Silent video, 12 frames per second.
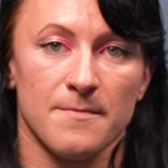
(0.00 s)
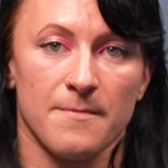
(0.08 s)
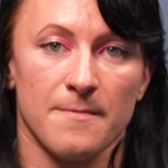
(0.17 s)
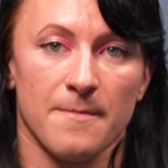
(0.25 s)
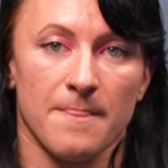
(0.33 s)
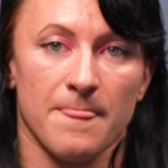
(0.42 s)
Are
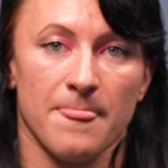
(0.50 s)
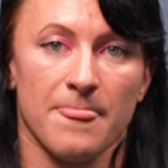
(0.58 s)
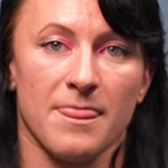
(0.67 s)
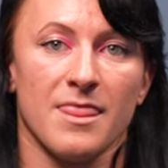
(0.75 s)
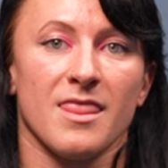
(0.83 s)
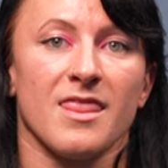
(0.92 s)
you gonna
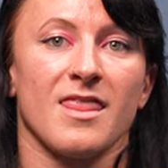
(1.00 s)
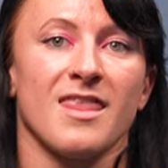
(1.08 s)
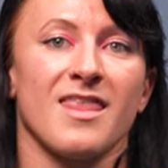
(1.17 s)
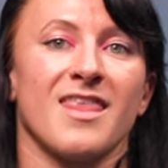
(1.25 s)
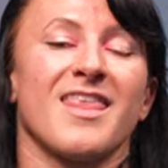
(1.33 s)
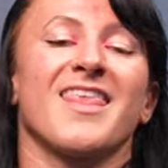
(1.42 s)
compete?
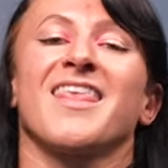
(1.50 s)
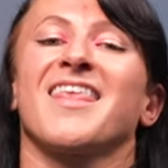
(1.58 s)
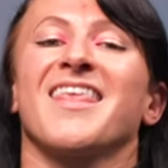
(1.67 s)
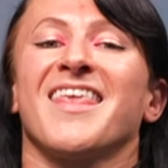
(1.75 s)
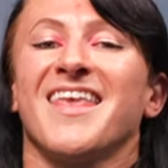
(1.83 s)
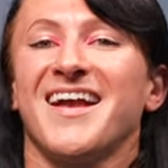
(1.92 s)

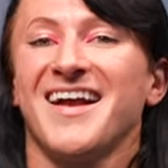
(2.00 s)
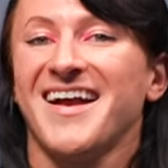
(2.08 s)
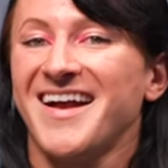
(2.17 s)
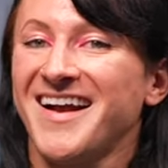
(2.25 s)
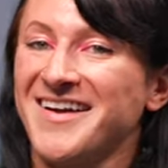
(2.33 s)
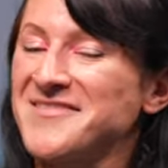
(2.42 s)

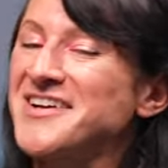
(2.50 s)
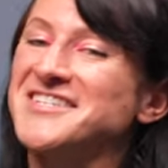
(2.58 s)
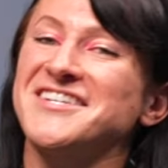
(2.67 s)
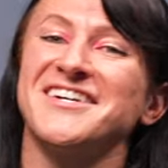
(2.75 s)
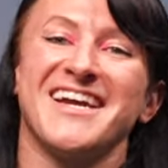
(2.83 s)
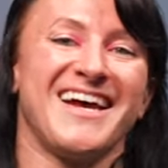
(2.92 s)
I'm not
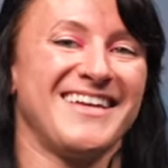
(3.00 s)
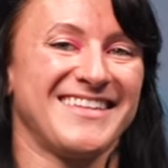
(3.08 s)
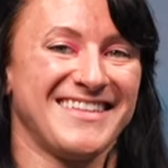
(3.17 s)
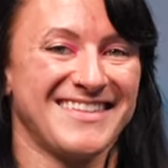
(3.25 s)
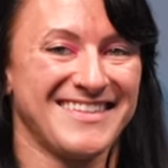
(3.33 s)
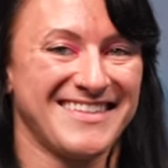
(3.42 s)
sure yet.
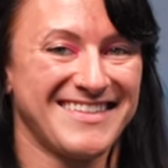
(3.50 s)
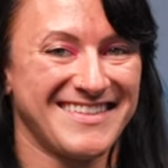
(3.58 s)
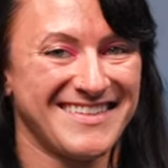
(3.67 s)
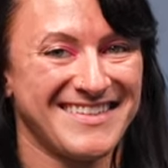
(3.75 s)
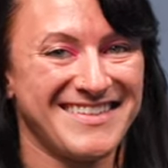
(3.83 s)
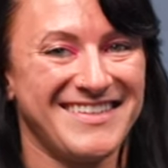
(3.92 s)

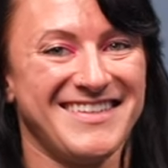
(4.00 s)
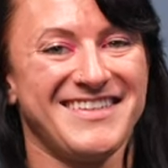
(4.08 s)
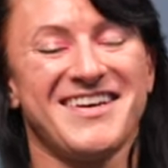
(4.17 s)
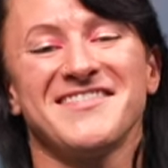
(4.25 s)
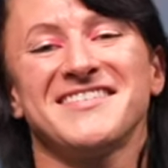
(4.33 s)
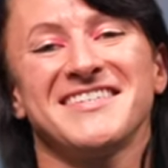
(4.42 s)

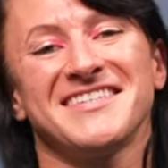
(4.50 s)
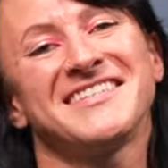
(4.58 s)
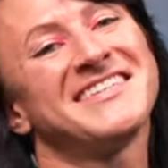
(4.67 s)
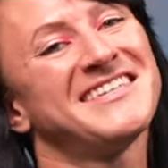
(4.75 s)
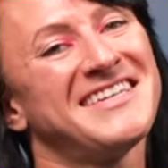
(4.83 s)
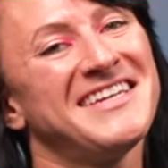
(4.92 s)
You'll have to
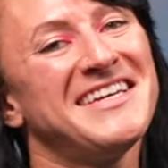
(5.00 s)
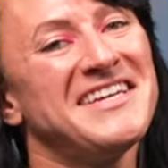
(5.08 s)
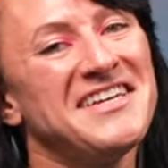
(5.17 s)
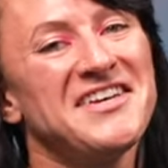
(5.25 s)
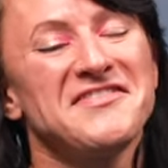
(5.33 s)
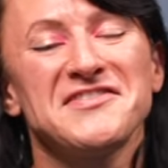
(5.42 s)

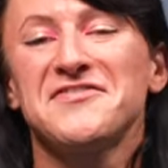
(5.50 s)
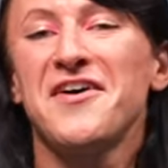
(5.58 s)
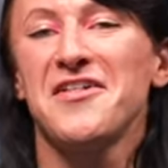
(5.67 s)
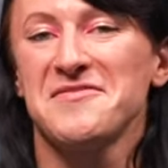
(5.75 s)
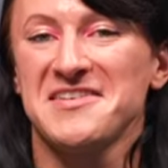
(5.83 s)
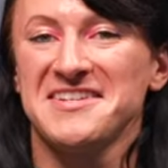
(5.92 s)
You'll have to
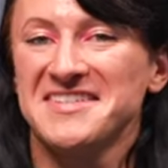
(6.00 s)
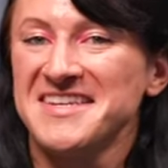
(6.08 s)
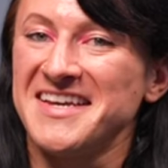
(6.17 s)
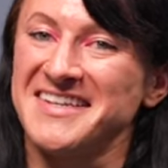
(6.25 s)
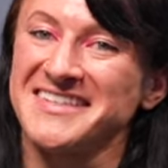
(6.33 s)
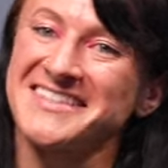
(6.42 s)
follow me to
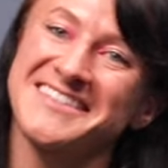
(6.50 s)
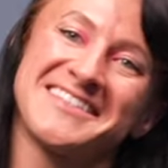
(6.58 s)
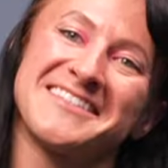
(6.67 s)
see.